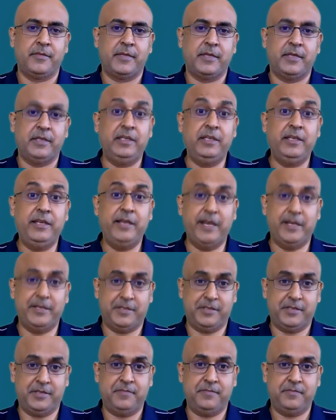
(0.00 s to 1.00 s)

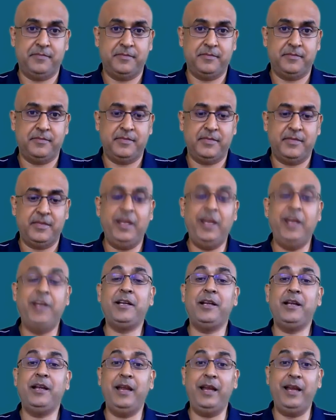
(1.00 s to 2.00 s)
Yes,
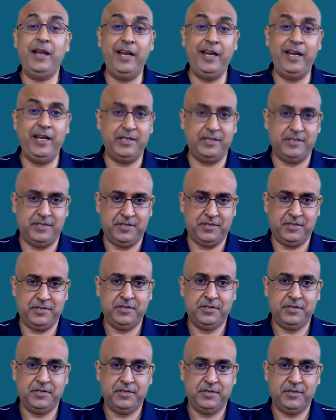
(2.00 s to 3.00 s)
it is
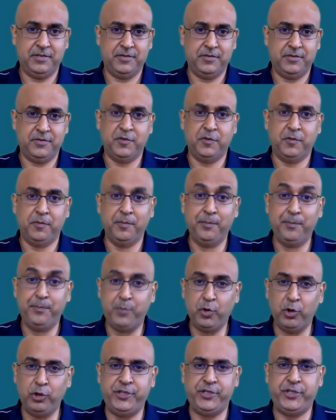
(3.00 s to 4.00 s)

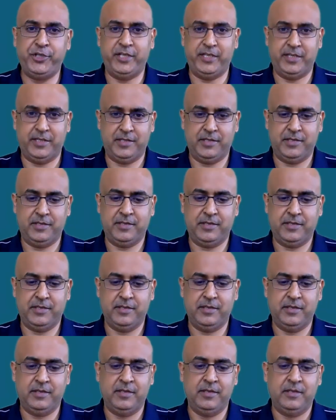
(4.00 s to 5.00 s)
bullshit.
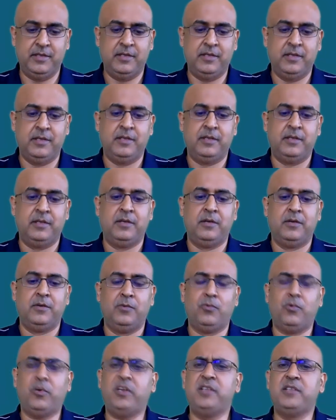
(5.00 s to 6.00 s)

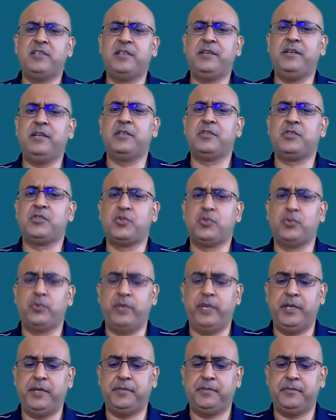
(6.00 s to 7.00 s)
What is the real
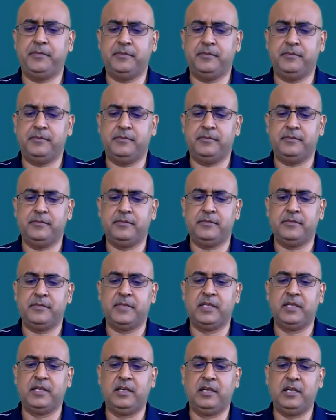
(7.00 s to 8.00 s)
story?
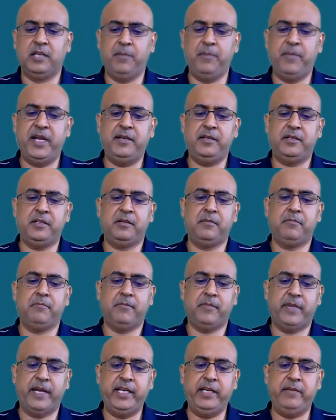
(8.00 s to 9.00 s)
Comment
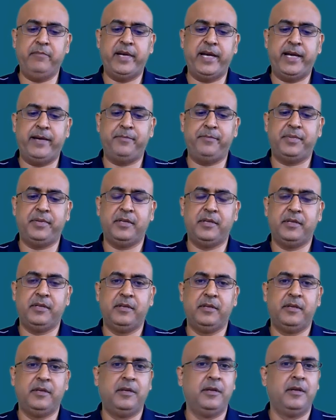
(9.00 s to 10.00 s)
mind map
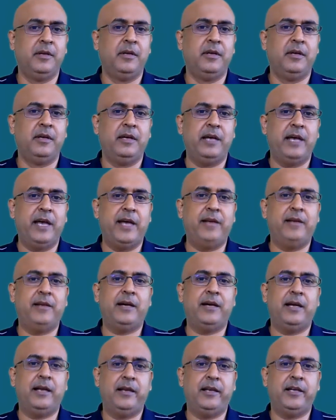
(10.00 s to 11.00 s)

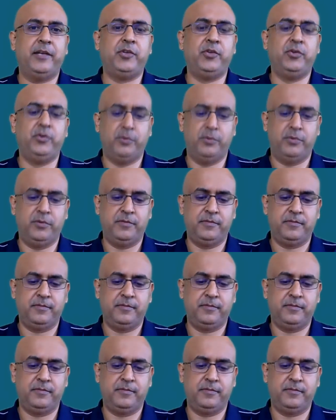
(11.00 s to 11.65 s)
and I'll let you know.